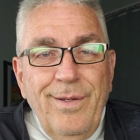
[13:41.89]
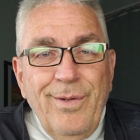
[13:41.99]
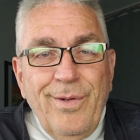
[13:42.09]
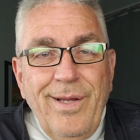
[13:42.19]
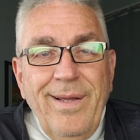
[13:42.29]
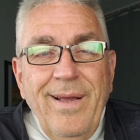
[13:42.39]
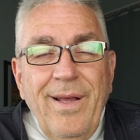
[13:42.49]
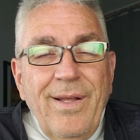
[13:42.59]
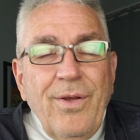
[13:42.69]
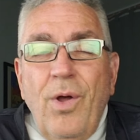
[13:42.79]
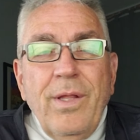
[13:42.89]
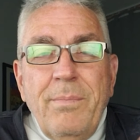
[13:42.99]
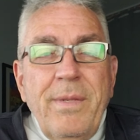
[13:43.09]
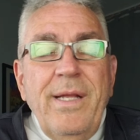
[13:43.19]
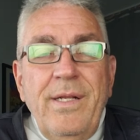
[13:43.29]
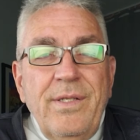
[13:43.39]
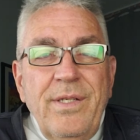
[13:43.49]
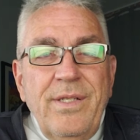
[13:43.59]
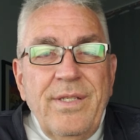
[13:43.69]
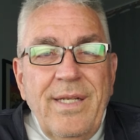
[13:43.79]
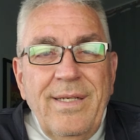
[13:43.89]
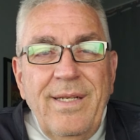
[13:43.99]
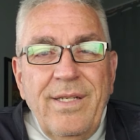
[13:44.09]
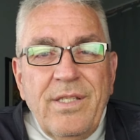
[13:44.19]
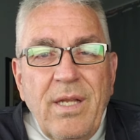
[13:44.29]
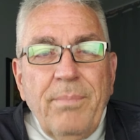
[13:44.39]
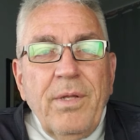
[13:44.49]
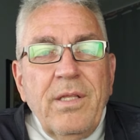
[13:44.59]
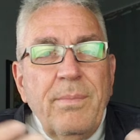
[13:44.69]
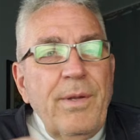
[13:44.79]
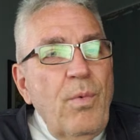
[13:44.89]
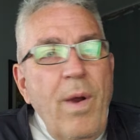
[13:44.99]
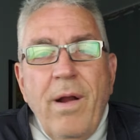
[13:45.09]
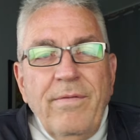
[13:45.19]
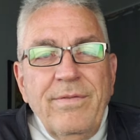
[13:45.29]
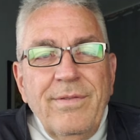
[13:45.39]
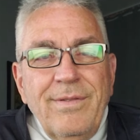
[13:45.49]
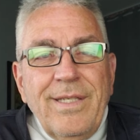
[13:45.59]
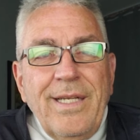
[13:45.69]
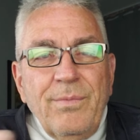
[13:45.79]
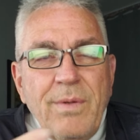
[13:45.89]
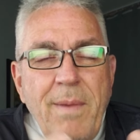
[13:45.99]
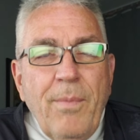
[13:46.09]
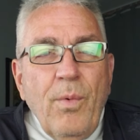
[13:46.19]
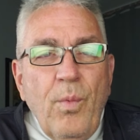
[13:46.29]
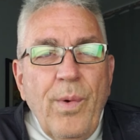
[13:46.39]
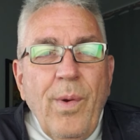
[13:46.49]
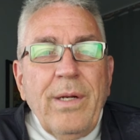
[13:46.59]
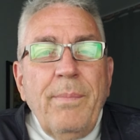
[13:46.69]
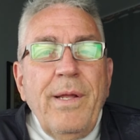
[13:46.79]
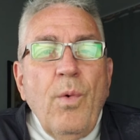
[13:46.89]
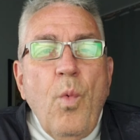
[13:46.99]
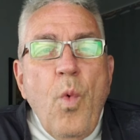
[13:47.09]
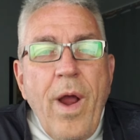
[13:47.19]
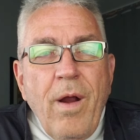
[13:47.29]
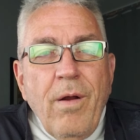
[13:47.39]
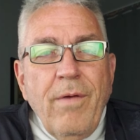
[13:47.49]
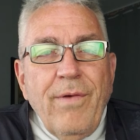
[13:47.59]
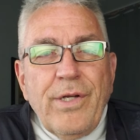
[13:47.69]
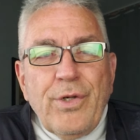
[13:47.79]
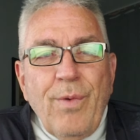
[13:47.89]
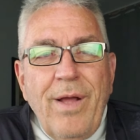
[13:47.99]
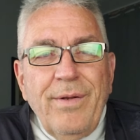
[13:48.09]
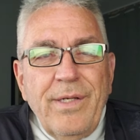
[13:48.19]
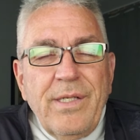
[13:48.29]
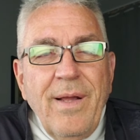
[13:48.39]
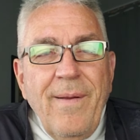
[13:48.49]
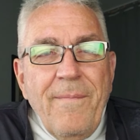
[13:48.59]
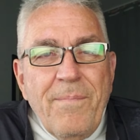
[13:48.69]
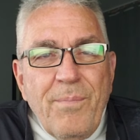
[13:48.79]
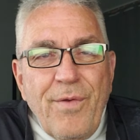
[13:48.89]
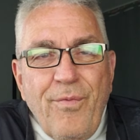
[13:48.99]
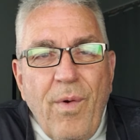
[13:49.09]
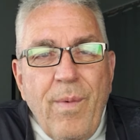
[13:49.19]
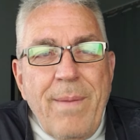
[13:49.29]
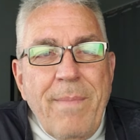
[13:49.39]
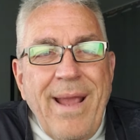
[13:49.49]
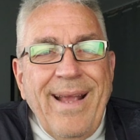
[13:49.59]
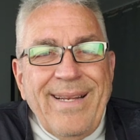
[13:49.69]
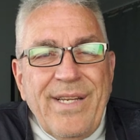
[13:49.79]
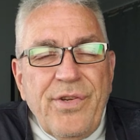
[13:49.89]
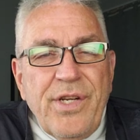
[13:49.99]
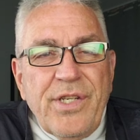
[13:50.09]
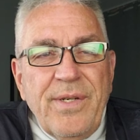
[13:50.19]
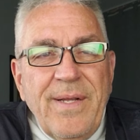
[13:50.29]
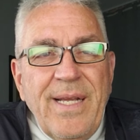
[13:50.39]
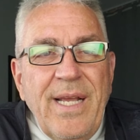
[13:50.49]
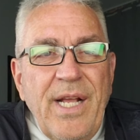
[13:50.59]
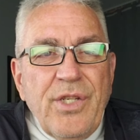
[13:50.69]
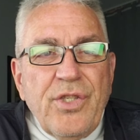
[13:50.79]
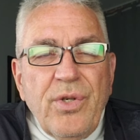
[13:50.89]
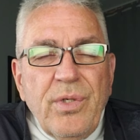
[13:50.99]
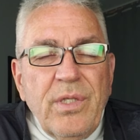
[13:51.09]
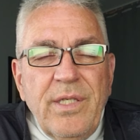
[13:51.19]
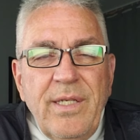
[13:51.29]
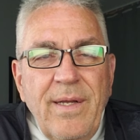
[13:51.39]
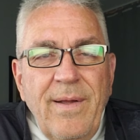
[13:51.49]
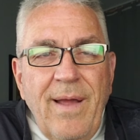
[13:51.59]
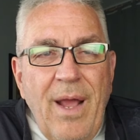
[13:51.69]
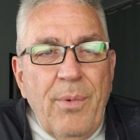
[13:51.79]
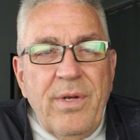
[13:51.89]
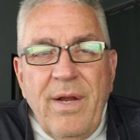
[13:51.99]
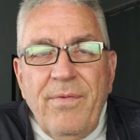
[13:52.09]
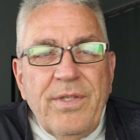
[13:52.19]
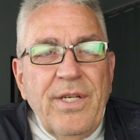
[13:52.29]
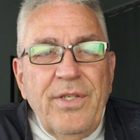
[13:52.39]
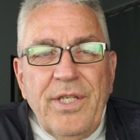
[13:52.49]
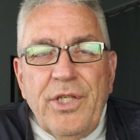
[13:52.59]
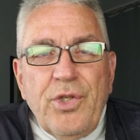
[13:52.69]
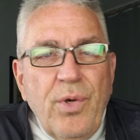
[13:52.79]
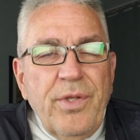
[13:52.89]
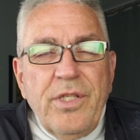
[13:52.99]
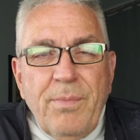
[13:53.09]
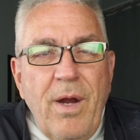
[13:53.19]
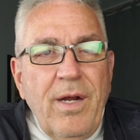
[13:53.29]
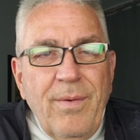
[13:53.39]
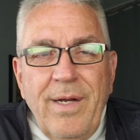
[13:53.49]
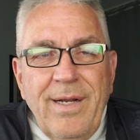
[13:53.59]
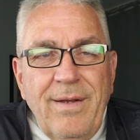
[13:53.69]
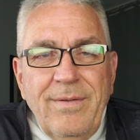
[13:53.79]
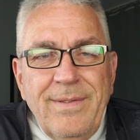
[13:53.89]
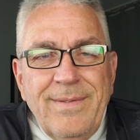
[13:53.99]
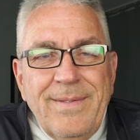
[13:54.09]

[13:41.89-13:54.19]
Okay, all it means is that it's something to be aware of. Again, remember, we want to be aware of our surroundings before we make a decision, and certainly, I would never tell you to get short this market right now.